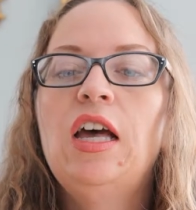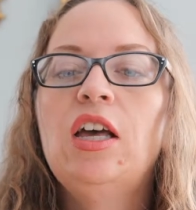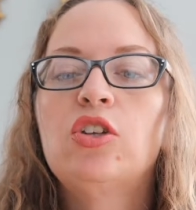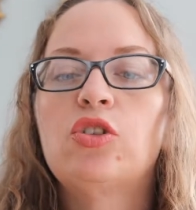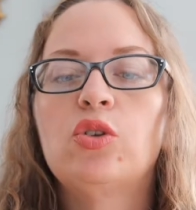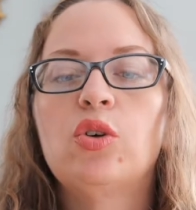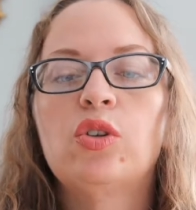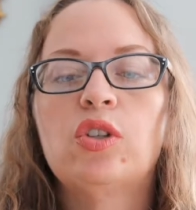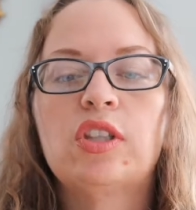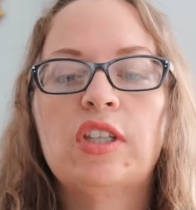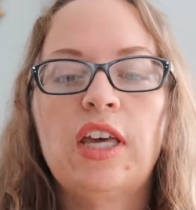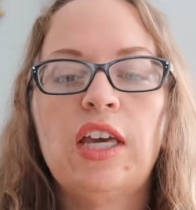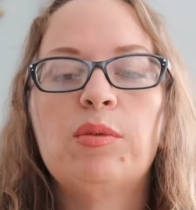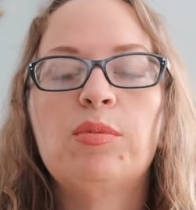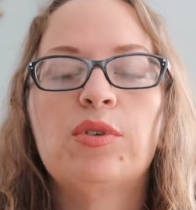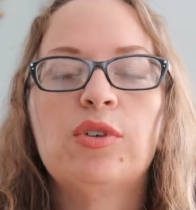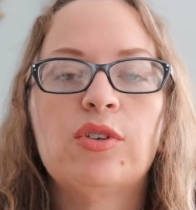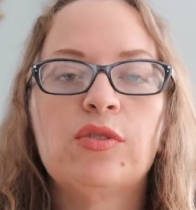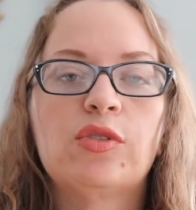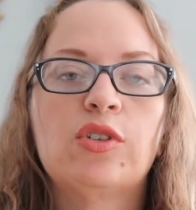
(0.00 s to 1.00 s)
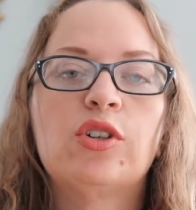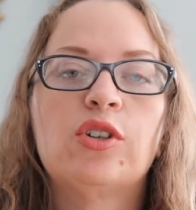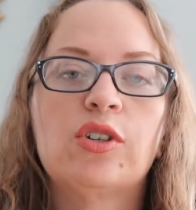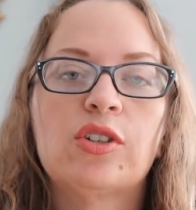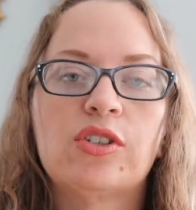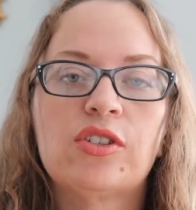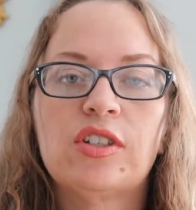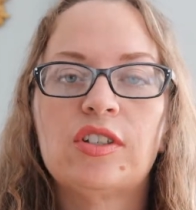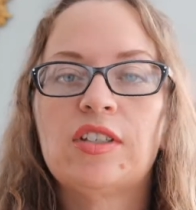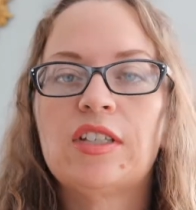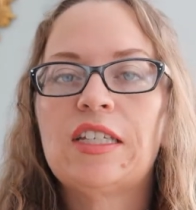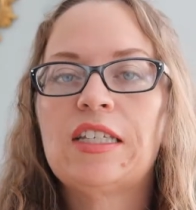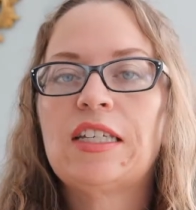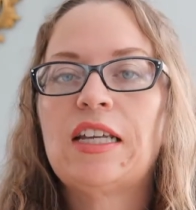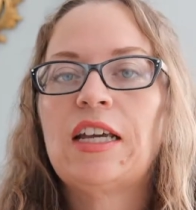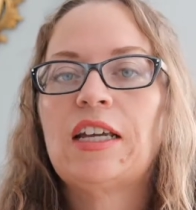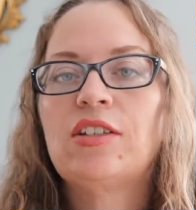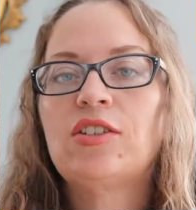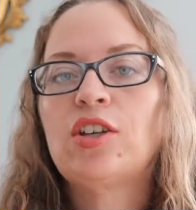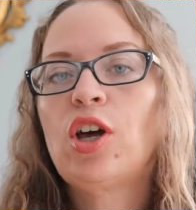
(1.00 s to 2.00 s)
So labor, of course, is the
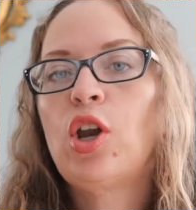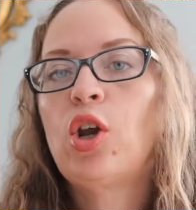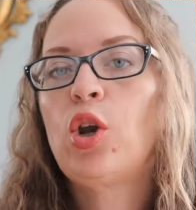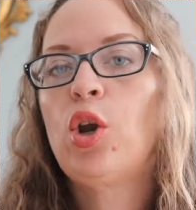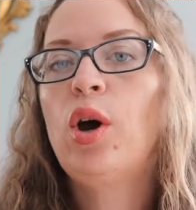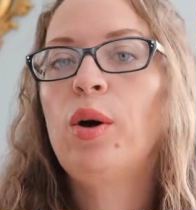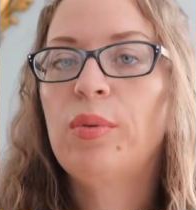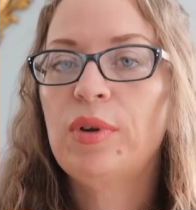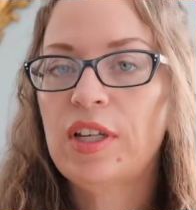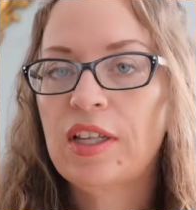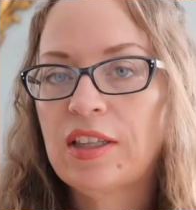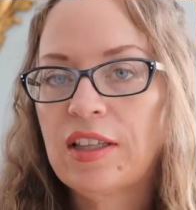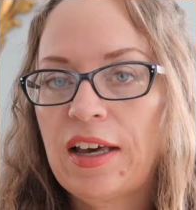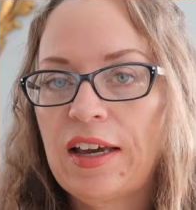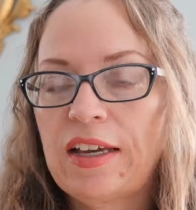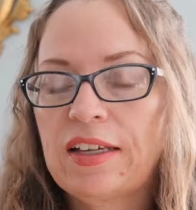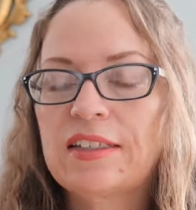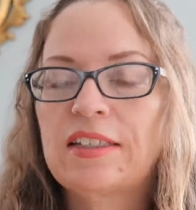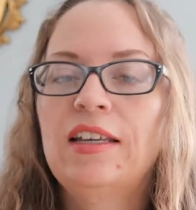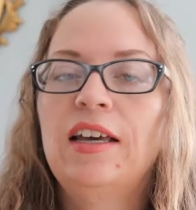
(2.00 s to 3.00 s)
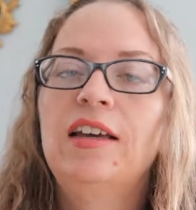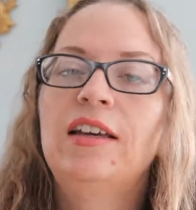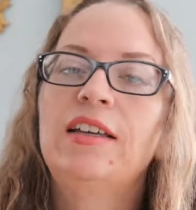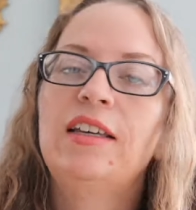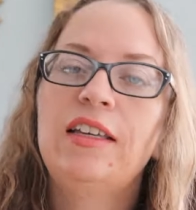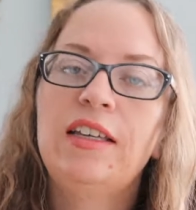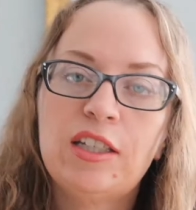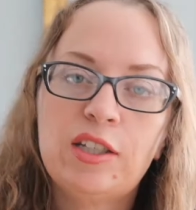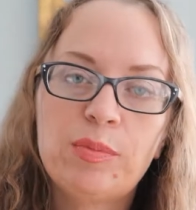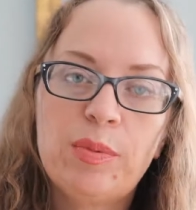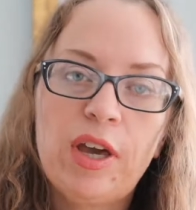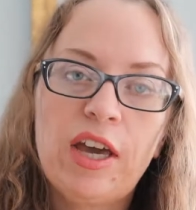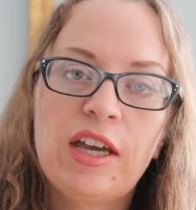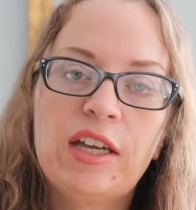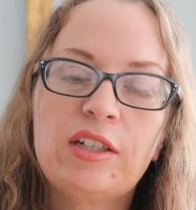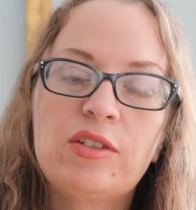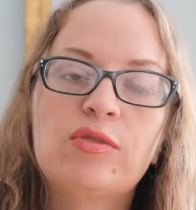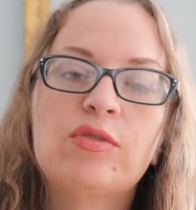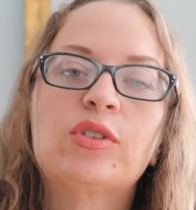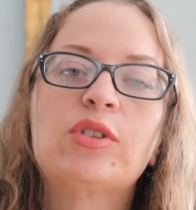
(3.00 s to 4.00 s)
stage that nobody likes. It's
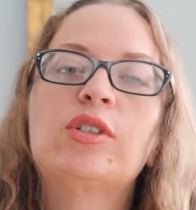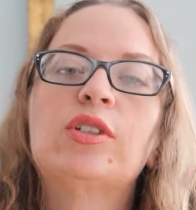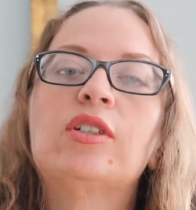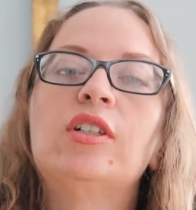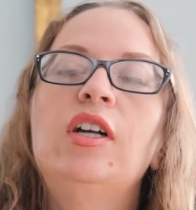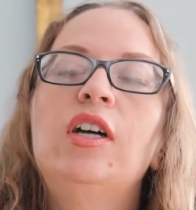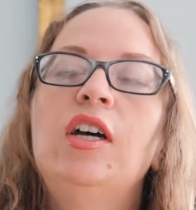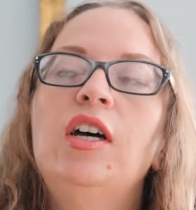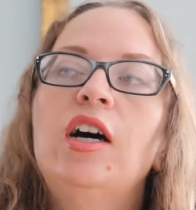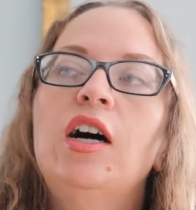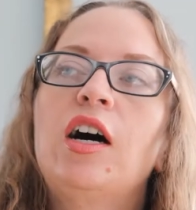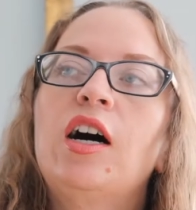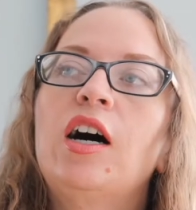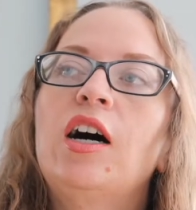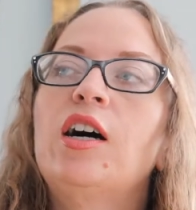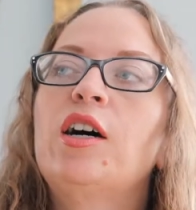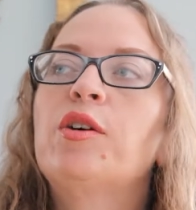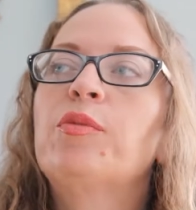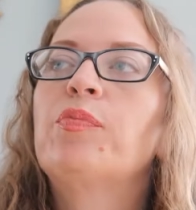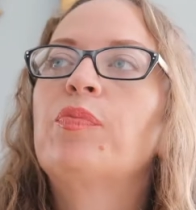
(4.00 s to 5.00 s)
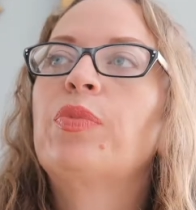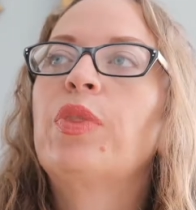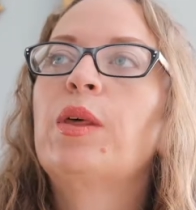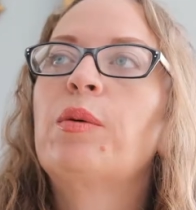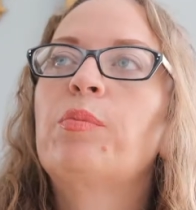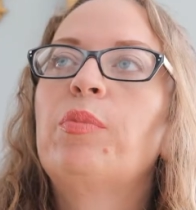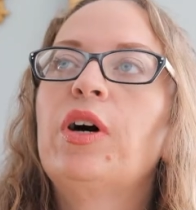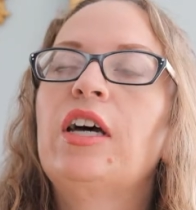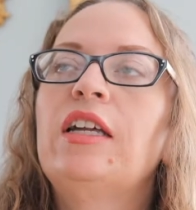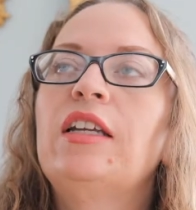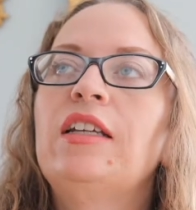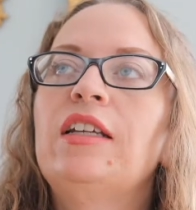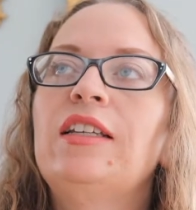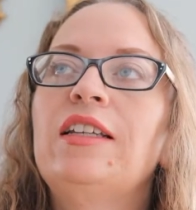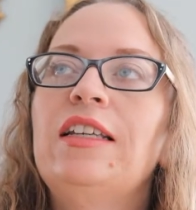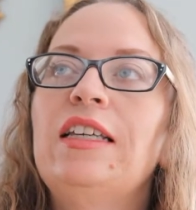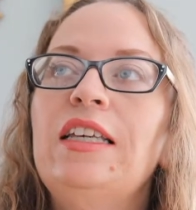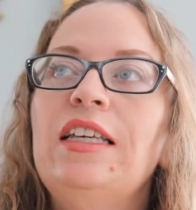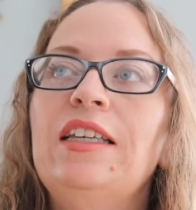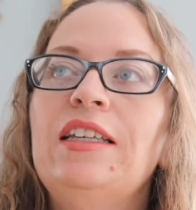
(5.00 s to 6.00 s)
painful, but
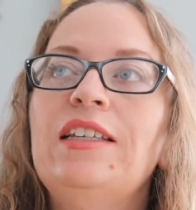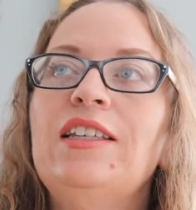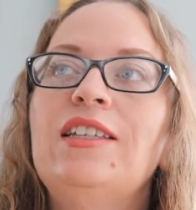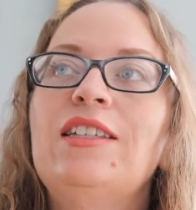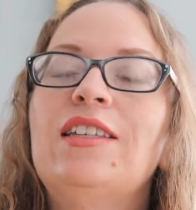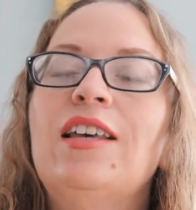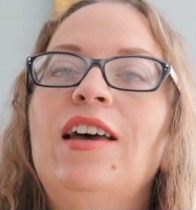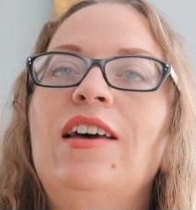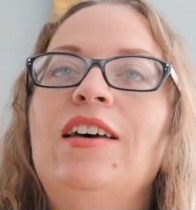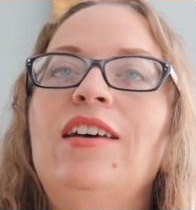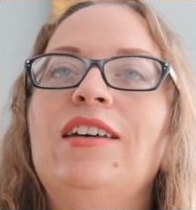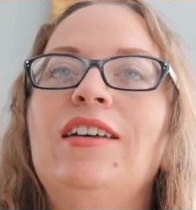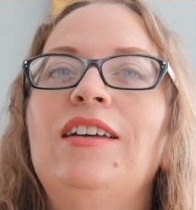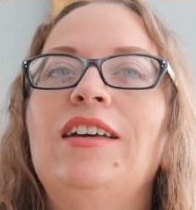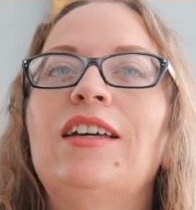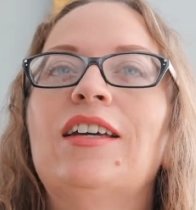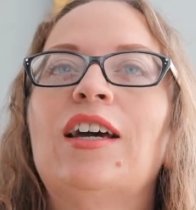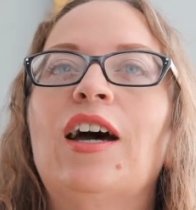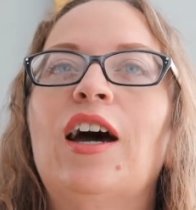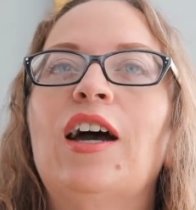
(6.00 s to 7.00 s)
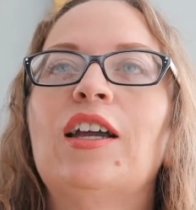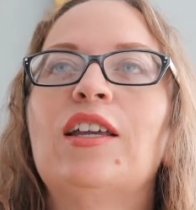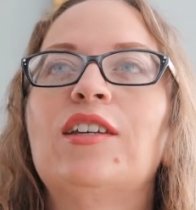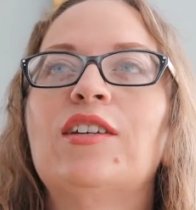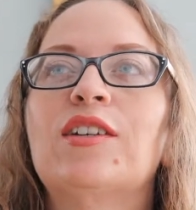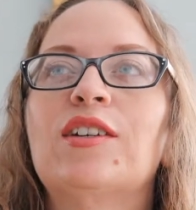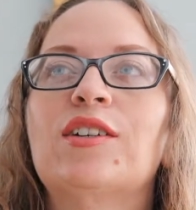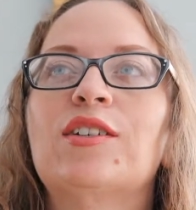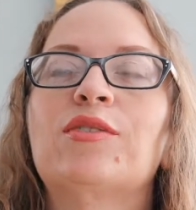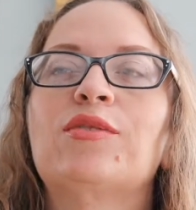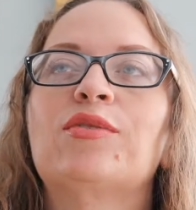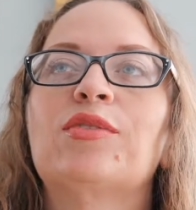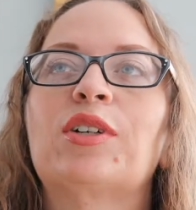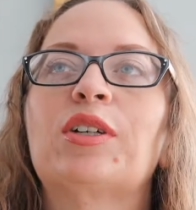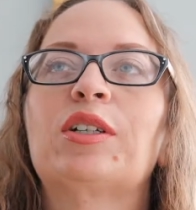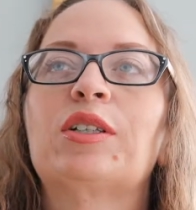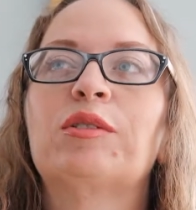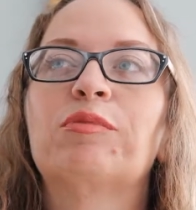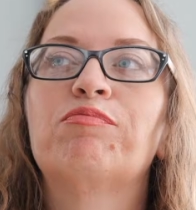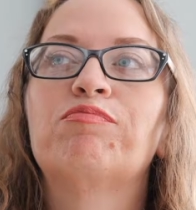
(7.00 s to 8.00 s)
it is kind
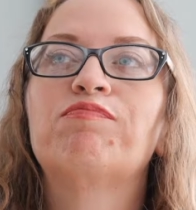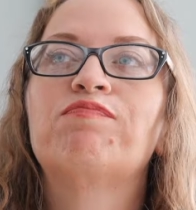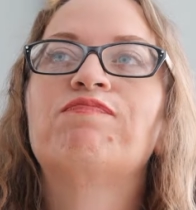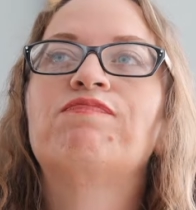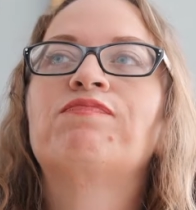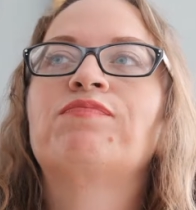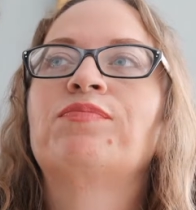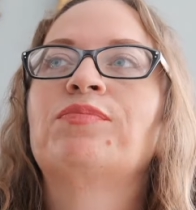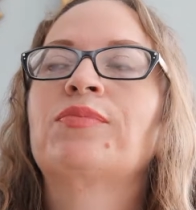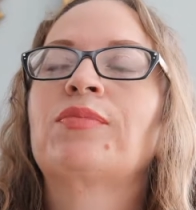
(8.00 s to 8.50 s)
of...